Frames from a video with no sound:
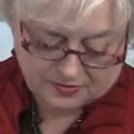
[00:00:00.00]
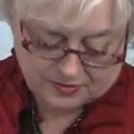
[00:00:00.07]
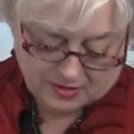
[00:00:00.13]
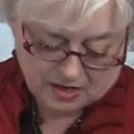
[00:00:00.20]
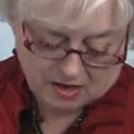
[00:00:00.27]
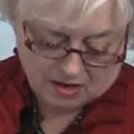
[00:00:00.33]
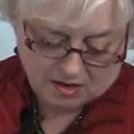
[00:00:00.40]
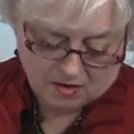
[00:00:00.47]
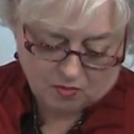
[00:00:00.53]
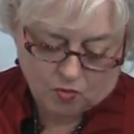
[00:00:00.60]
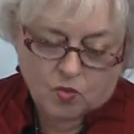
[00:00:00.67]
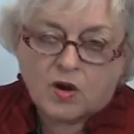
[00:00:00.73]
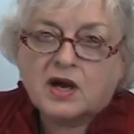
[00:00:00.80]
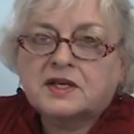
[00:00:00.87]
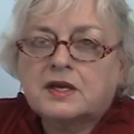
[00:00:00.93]

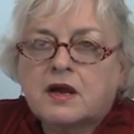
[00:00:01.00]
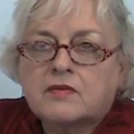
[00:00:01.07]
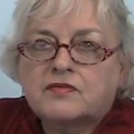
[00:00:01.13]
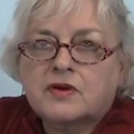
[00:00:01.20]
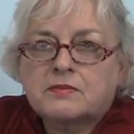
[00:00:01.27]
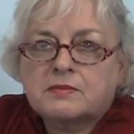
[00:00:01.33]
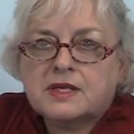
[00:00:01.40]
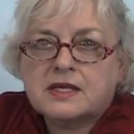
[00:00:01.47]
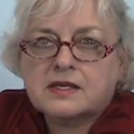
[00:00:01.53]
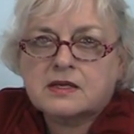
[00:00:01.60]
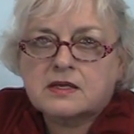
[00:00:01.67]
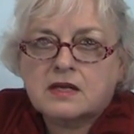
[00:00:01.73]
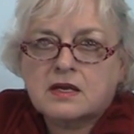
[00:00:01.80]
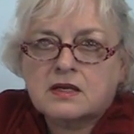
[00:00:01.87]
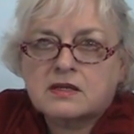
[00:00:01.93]
One of them
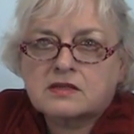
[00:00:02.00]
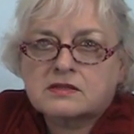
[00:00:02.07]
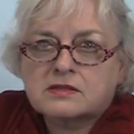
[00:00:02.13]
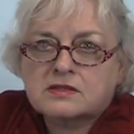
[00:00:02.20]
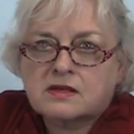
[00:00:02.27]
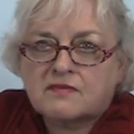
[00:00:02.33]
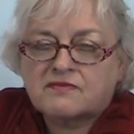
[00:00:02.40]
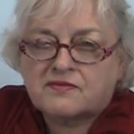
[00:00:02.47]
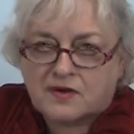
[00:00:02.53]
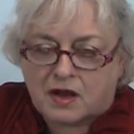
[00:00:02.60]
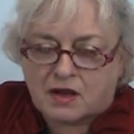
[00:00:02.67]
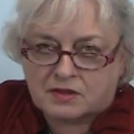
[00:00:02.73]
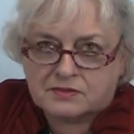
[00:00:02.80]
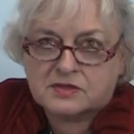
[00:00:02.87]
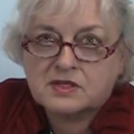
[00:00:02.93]
is
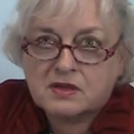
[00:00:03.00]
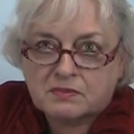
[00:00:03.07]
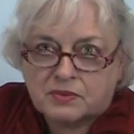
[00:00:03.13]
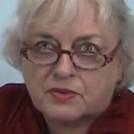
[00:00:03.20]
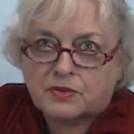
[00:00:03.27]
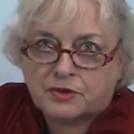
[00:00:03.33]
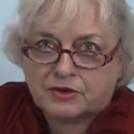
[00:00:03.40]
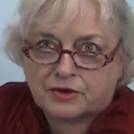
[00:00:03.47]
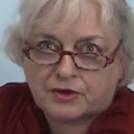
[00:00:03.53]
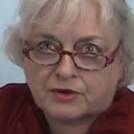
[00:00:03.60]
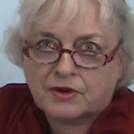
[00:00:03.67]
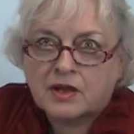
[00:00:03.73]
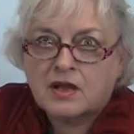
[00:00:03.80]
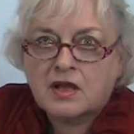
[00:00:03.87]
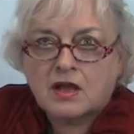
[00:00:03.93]
Fons and Porter.
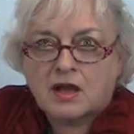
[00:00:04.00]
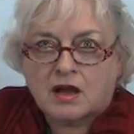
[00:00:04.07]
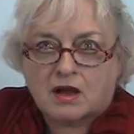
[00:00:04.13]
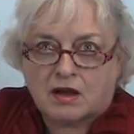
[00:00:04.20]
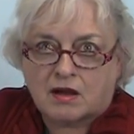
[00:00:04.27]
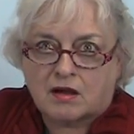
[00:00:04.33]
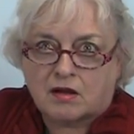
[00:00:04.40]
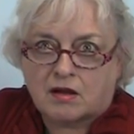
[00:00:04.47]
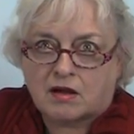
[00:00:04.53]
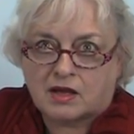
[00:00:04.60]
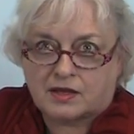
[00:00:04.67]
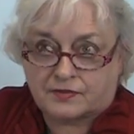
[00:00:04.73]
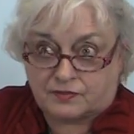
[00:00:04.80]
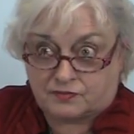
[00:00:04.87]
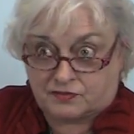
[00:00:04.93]

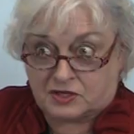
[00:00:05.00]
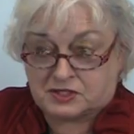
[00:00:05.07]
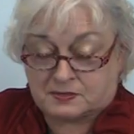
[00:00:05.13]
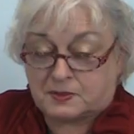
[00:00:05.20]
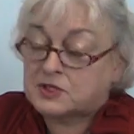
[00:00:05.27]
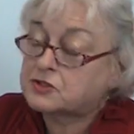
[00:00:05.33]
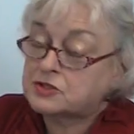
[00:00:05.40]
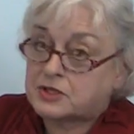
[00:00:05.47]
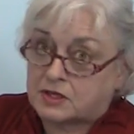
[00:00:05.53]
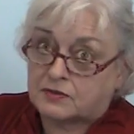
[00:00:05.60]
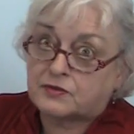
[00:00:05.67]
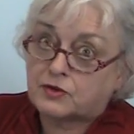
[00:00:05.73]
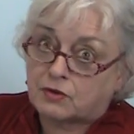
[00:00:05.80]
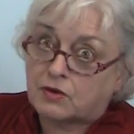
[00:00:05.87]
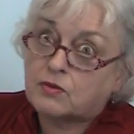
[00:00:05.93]
Especially if
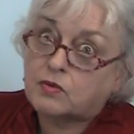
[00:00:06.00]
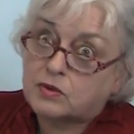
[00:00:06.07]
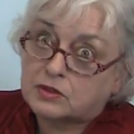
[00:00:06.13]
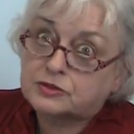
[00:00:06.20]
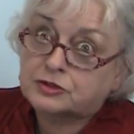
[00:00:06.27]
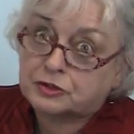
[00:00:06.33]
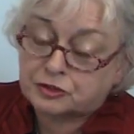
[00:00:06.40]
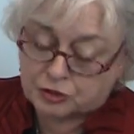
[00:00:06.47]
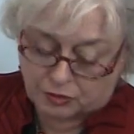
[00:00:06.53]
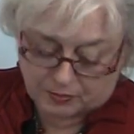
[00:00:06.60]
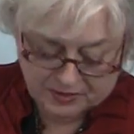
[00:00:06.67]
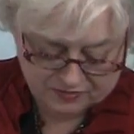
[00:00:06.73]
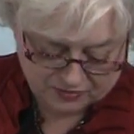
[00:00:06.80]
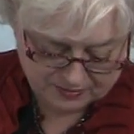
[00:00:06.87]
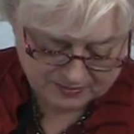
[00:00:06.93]
you're a quilter, you'll be
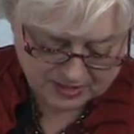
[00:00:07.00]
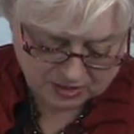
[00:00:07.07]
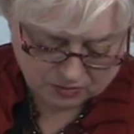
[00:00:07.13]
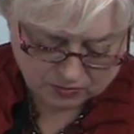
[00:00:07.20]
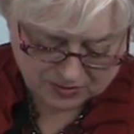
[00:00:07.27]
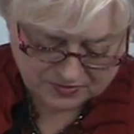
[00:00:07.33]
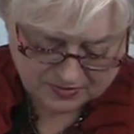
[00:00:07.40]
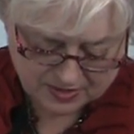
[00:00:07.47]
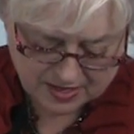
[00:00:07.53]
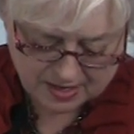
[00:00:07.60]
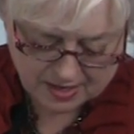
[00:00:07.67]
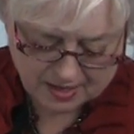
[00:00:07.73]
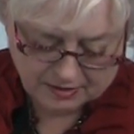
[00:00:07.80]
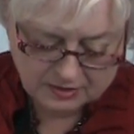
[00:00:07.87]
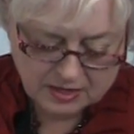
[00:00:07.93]
familiar with
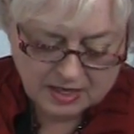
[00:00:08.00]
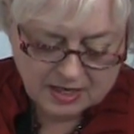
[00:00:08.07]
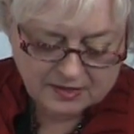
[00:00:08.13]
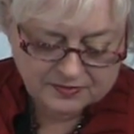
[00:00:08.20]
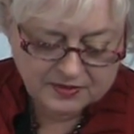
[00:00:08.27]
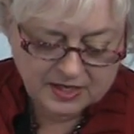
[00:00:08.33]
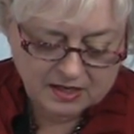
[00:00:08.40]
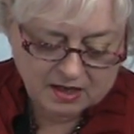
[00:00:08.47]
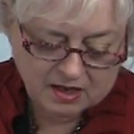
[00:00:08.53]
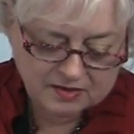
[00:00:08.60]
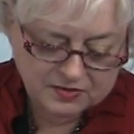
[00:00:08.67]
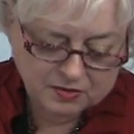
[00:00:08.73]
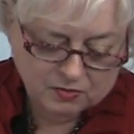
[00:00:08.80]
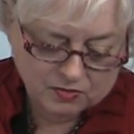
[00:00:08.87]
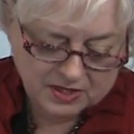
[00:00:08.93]
that. The
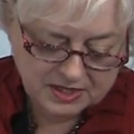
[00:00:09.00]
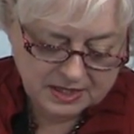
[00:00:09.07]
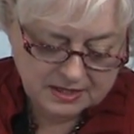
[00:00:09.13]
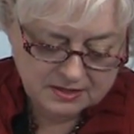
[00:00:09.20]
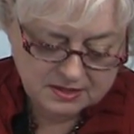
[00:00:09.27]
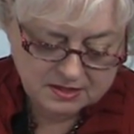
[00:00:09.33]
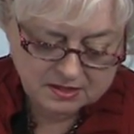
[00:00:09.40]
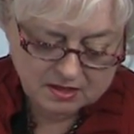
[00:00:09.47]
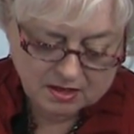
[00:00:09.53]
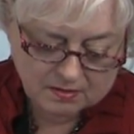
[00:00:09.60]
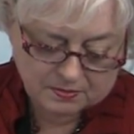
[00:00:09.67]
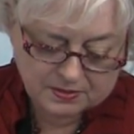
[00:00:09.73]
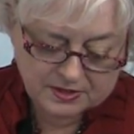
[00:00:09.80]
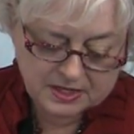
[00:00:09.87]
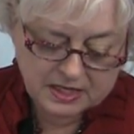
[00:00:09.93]
other one is a
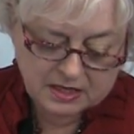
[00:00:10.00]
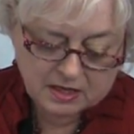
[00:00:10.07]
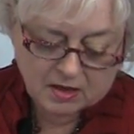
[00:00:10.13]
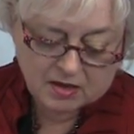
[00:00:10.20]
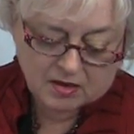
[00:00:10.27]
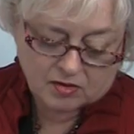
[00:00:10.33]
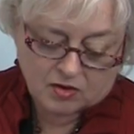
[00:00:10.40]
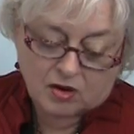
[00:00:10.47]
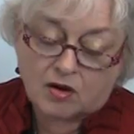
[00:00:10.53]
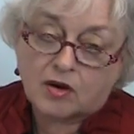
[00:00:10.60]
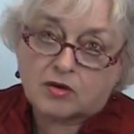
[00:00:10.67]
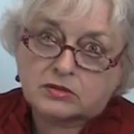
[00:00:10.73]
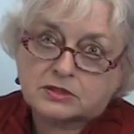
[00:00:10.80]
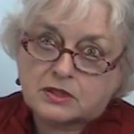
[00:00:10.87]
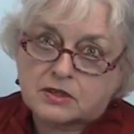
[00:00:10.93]
company called